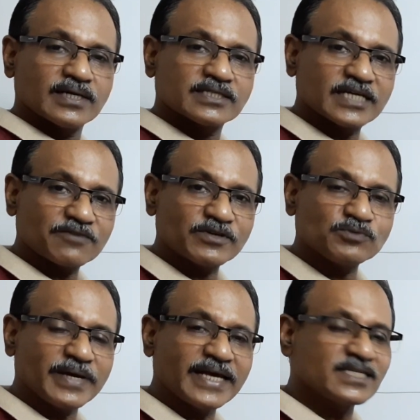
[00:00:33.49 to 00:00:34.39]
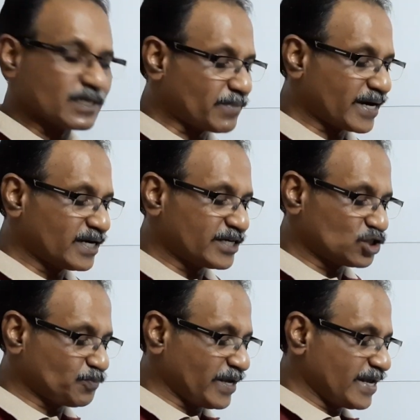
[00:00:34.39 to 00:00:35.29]
surface making some angle to
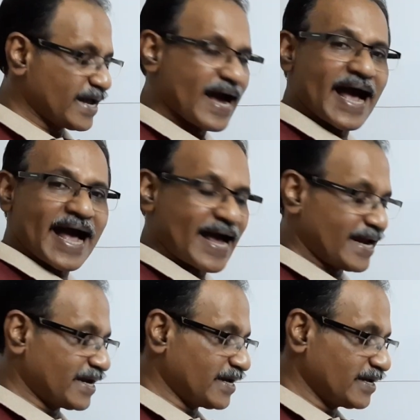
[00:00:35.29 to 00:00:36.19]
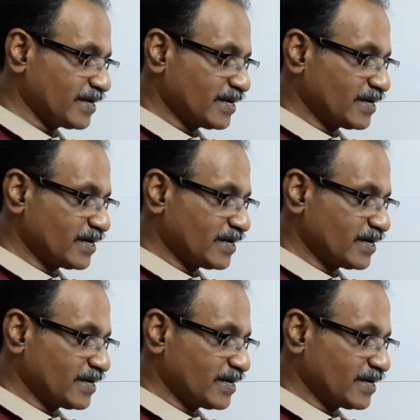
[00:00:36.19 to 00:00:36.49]
HP, and